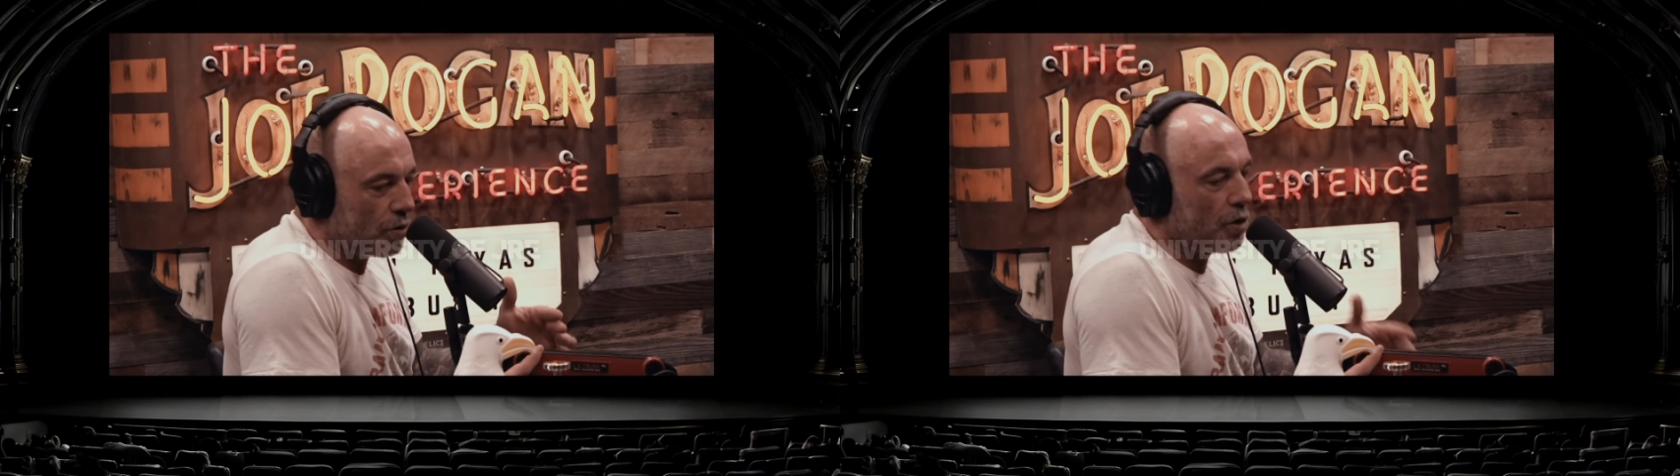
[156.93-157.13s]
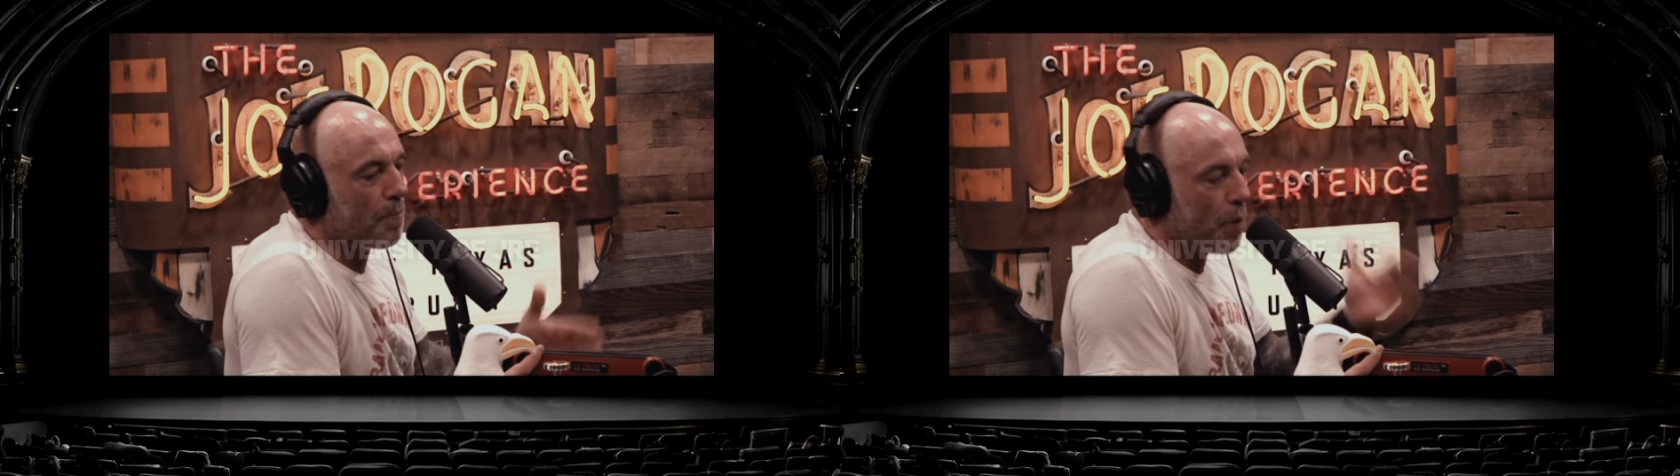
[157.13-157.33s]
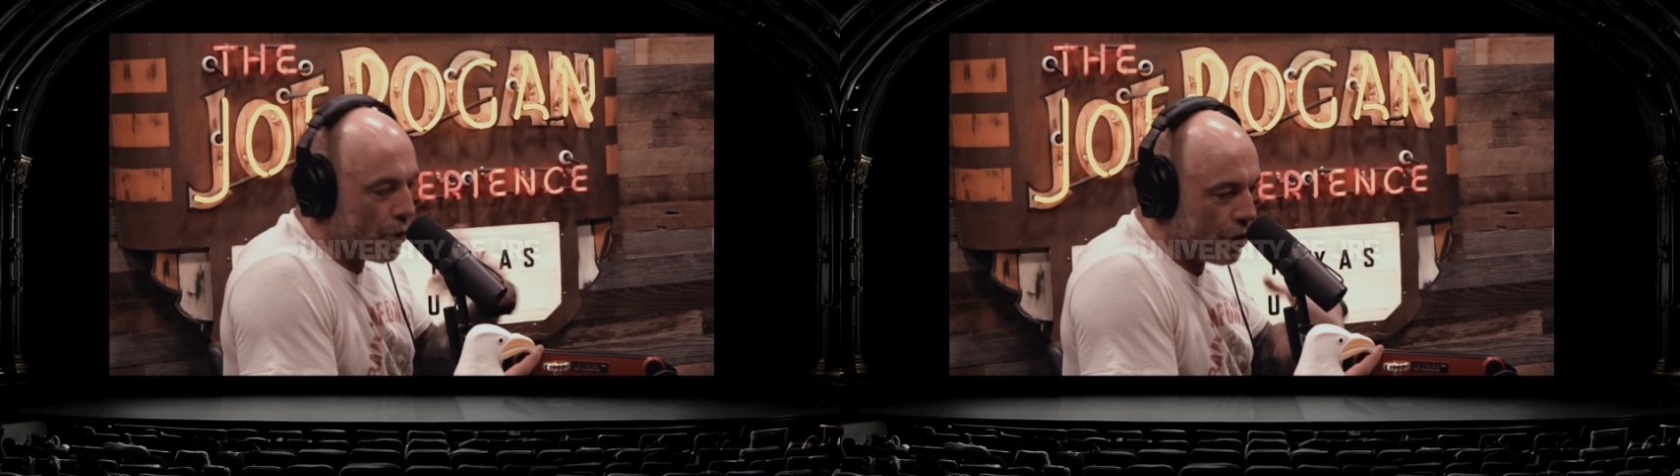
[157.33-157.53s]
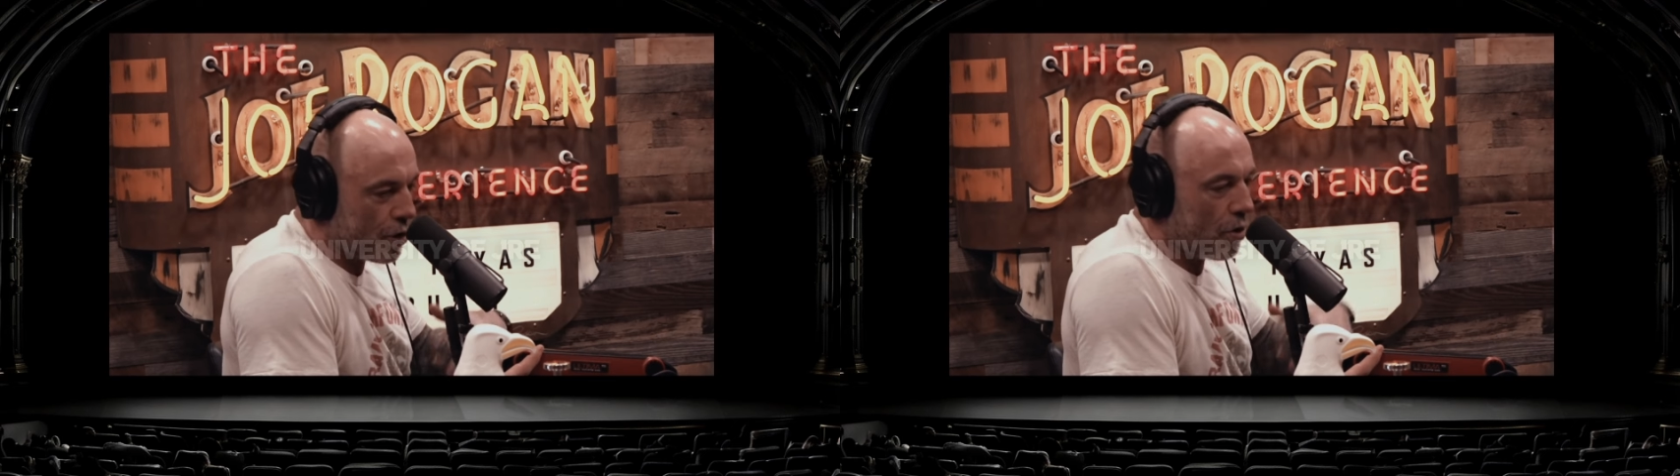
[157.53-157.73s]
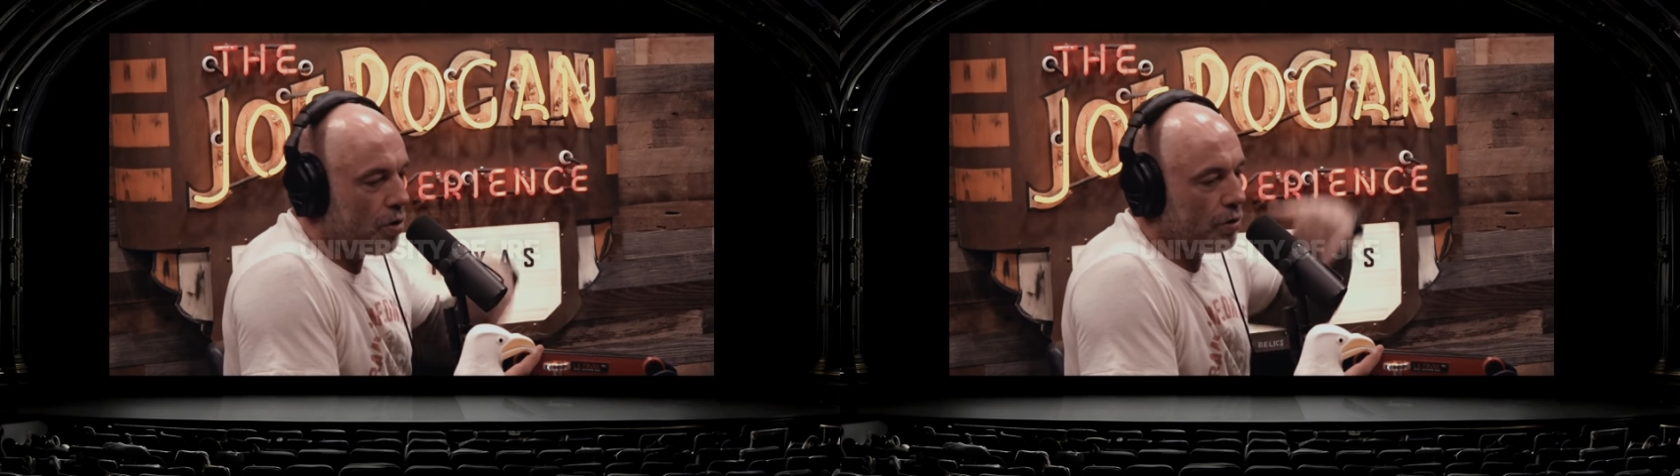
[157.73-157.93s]
you're burning
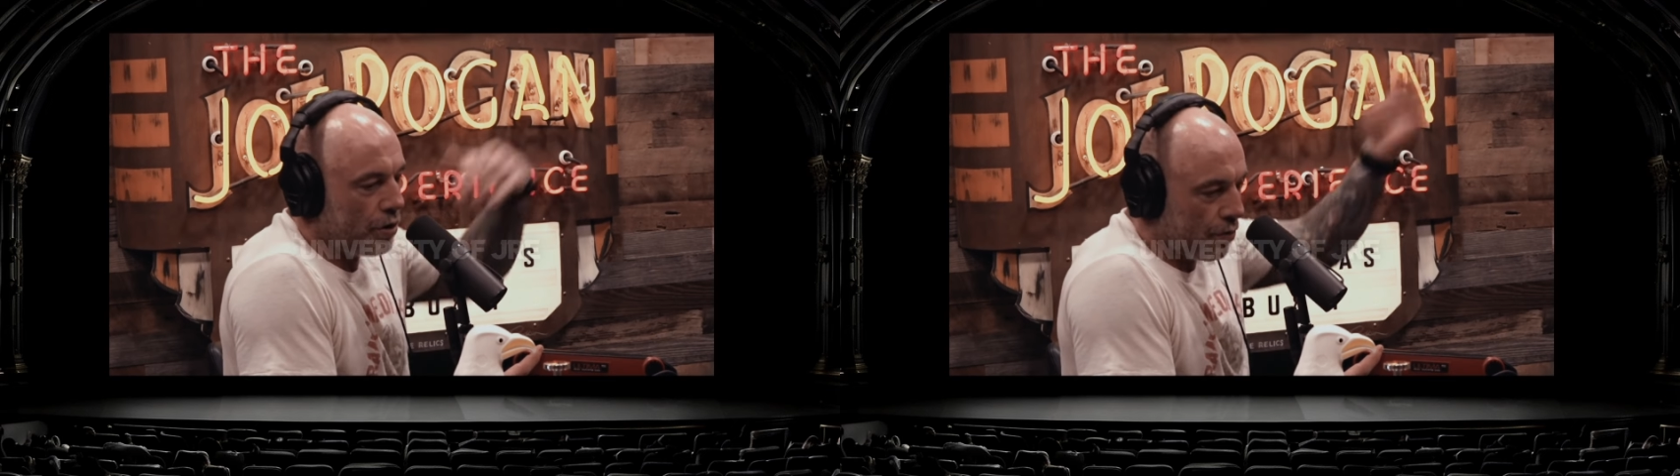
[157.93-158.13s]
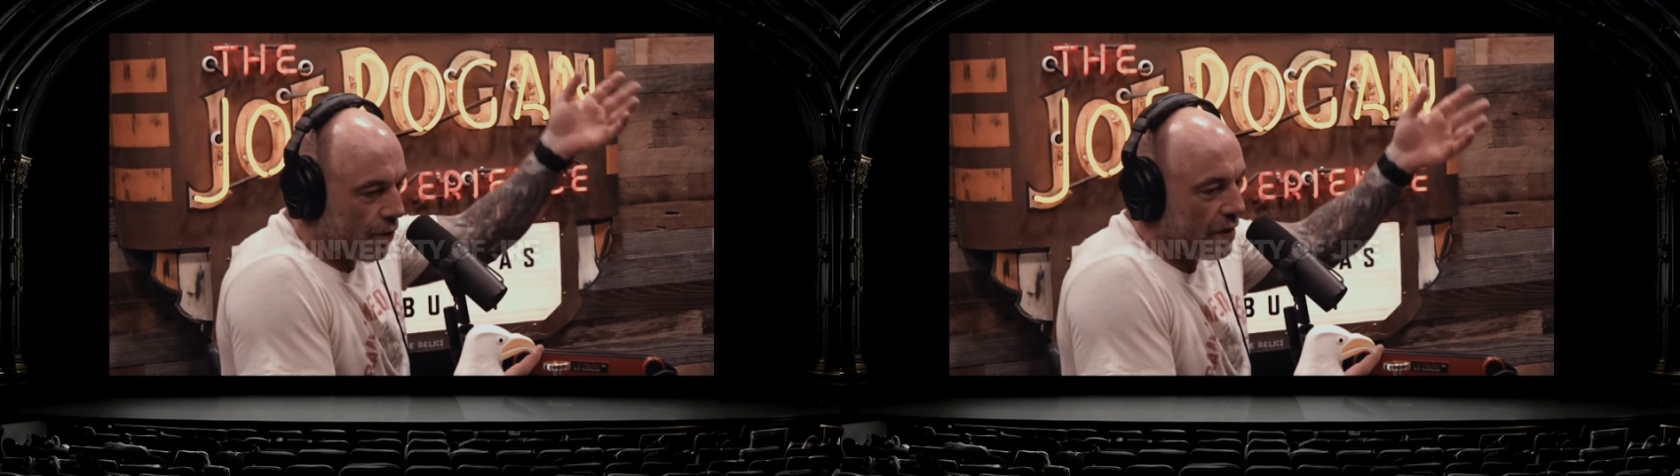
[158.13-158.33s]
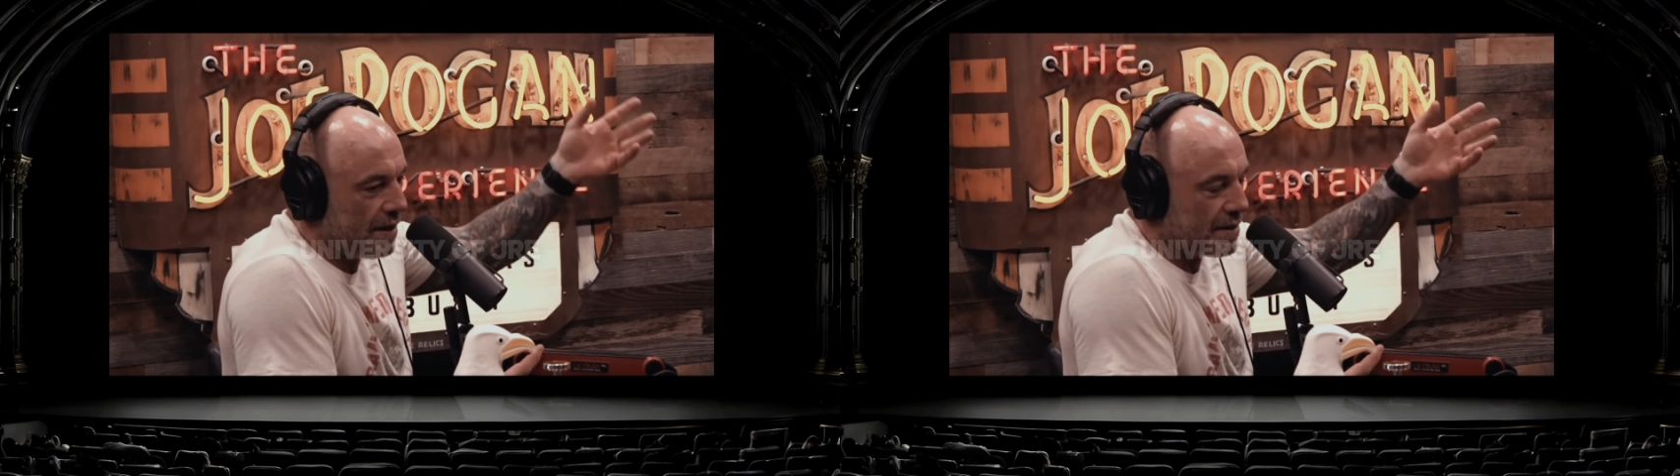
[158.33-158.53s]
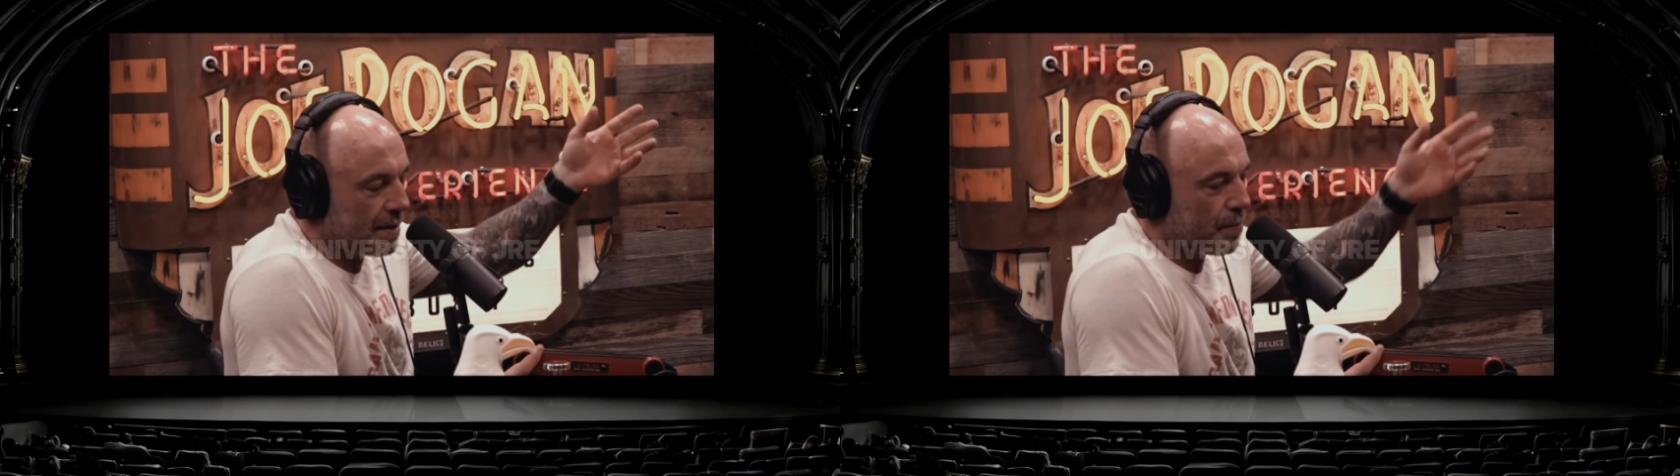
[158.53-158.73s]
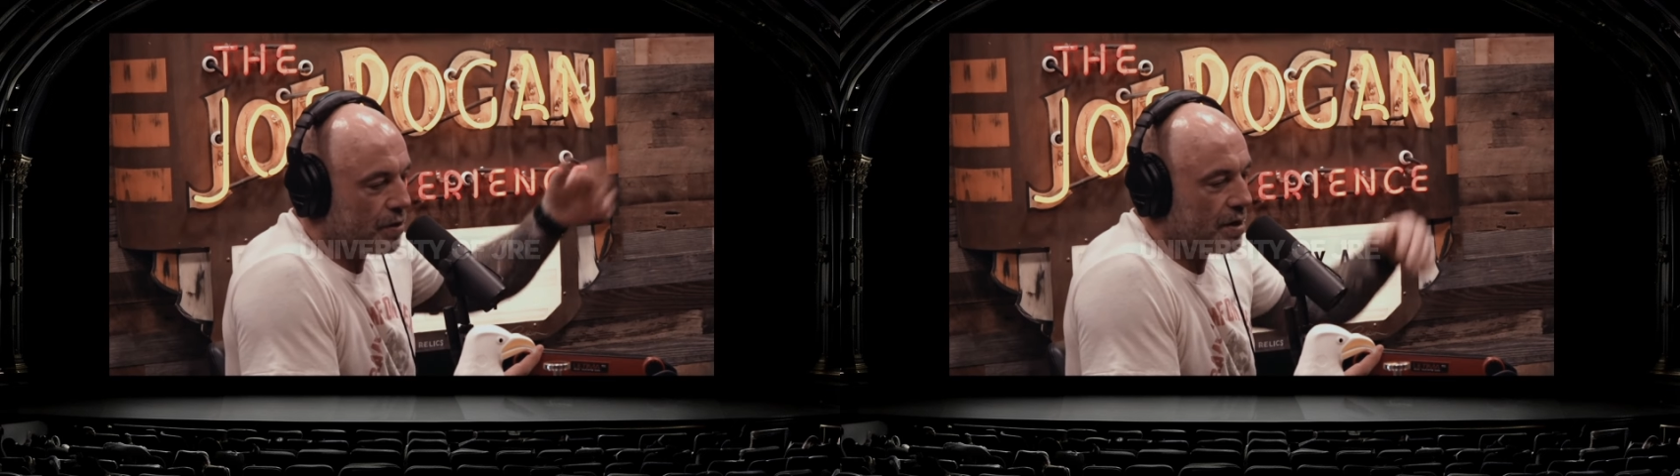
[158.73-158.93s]
coal, you're
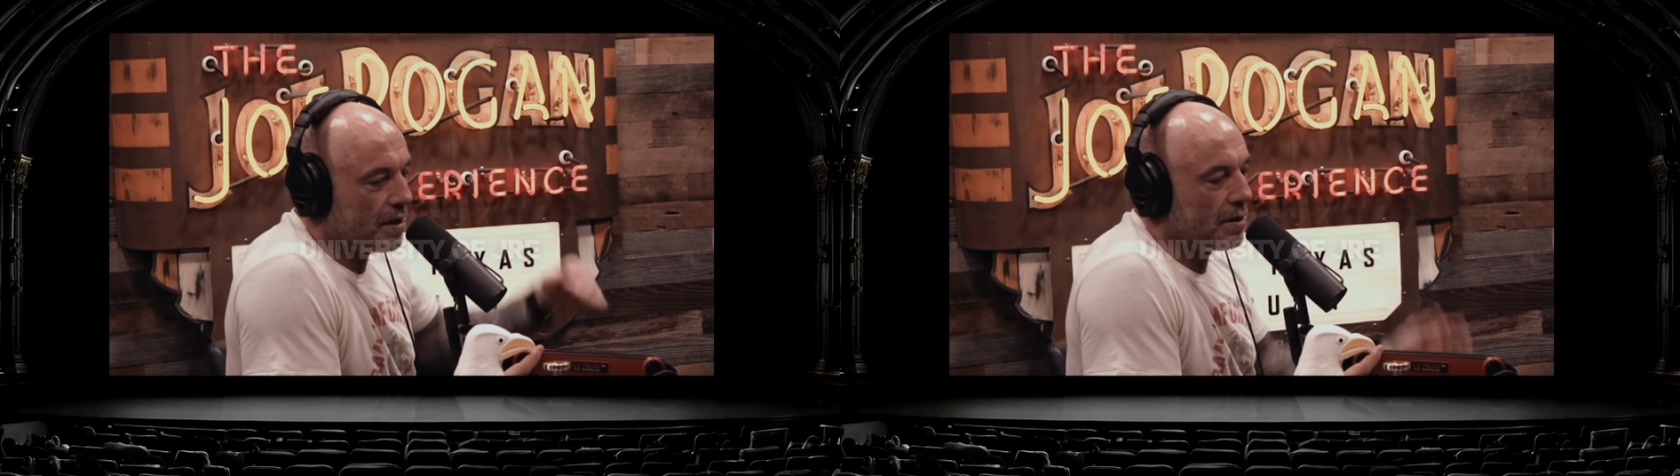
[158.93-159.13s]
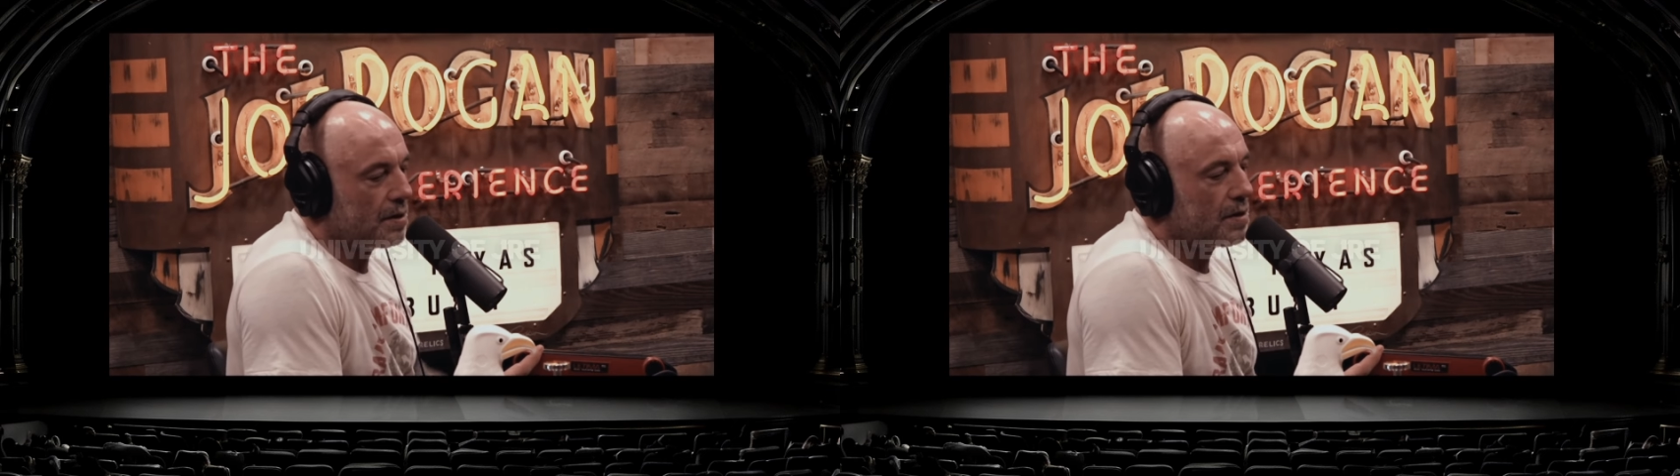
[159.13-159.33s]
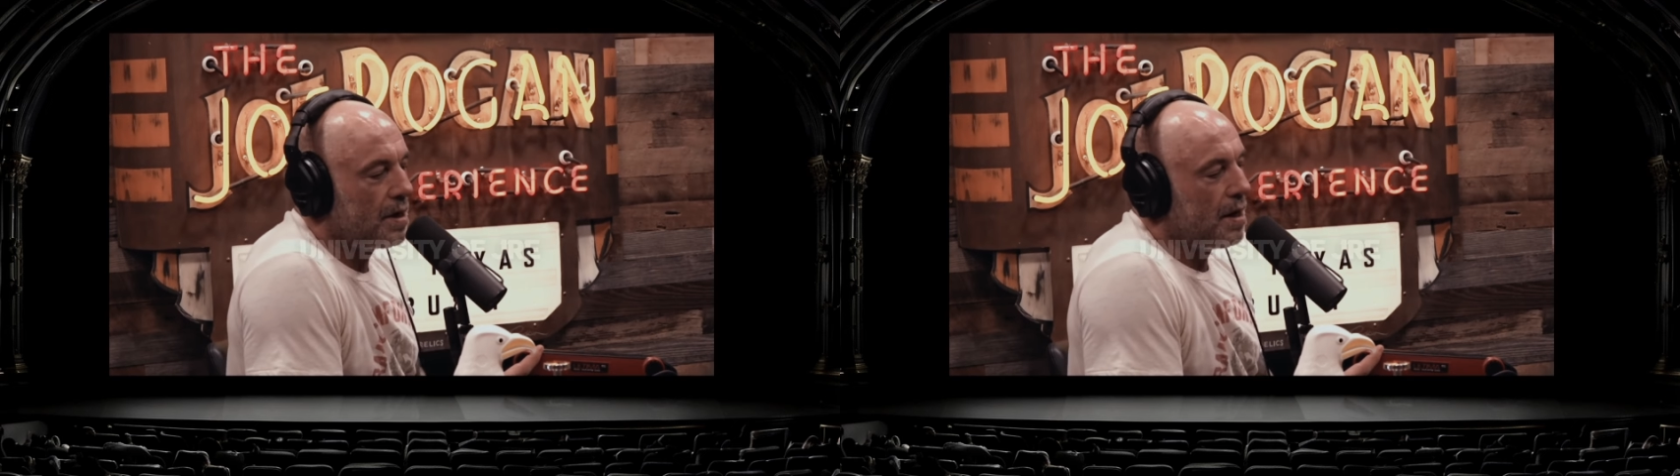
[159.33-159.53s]
releasing particulates,